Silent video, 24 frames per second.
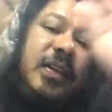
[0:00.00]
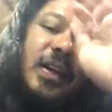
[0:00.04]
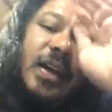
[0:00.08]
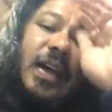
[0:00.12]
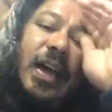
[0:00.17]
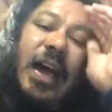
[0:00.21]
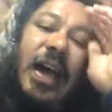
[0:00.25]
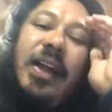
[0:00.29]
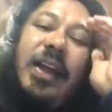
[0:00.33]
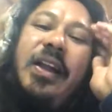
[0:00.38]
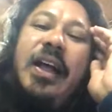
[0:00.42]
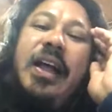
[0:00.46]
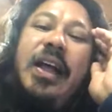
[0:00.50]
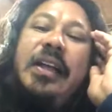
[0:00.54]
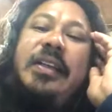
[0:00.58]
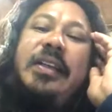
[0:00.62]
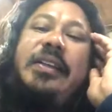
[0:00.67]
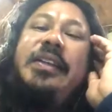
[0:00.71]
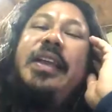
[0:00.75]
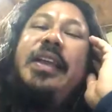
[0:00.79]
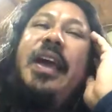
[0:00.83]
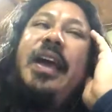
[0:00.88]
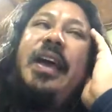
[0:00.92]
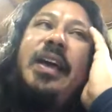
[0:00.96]

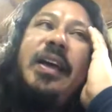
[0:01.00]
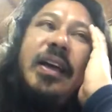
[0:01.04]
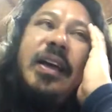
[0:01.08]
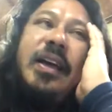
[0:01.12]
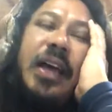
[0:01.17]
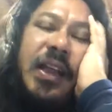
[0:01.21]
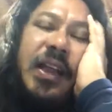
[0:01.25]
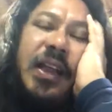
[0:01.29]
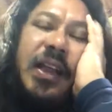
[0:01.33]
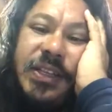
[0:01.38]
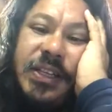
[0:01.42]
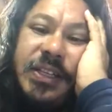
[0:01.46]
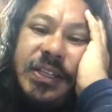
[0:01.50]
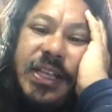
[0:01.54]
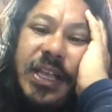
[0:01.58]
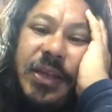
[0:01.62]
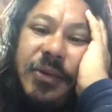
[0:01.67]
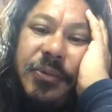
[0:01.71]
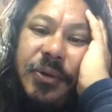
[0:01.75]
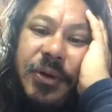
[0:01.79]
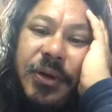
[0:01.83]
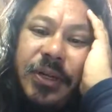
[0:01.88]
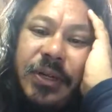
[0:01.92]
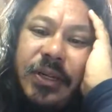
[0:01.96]
I don't think they
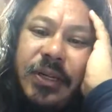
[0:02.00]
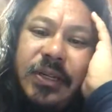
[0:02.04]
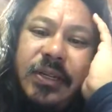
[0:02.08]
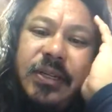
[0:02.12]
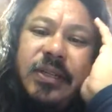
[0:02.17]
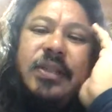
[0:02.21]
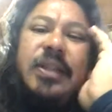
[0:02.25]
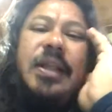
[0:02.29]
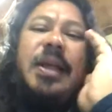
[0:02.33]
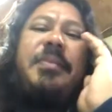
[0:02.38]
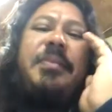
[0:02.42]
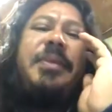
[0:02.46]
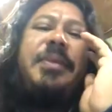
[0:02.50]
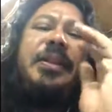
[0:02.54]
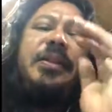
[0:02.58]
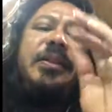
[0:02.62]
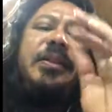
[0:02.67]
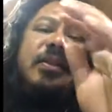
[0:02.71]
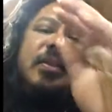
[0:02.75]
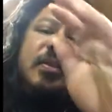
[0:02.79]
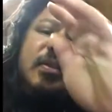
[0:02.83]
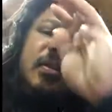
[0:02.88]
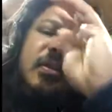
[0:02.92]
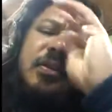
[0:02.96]
would. I mean,
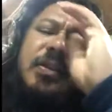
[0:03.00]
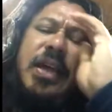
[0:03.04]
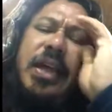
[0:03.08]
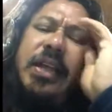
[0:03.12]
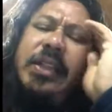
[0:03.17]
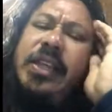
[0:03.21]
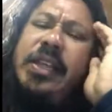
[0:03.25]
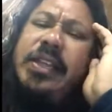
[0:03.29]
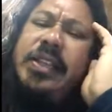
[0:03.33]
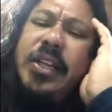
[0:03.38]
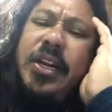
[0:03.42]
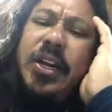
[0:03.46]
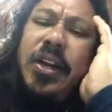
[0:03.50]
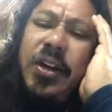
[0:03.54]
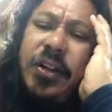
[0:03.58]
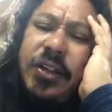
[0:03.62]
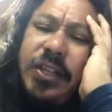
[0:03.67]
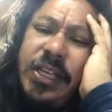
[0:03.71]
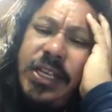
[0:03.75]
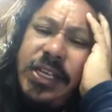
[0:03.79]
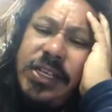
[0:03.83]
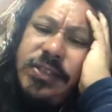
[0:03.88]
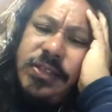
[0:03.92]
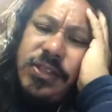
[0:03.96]
I think they're on the
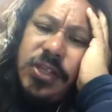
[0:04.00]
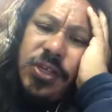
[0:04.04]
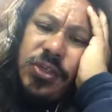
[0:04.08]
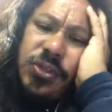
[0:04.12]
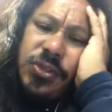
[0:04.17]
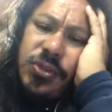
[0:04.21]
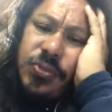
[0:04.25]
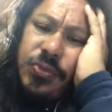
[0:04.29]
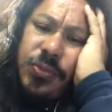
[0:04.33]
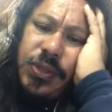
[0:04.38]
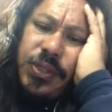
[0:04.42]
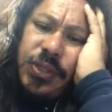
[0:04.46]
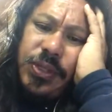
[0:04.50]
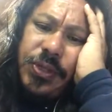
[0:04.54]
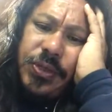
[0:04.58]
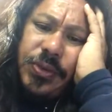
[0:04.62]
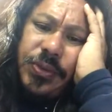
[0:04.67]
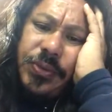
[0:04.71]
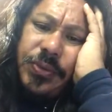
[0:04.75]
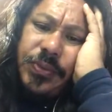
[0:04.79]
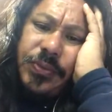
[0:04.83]
East Coast with you.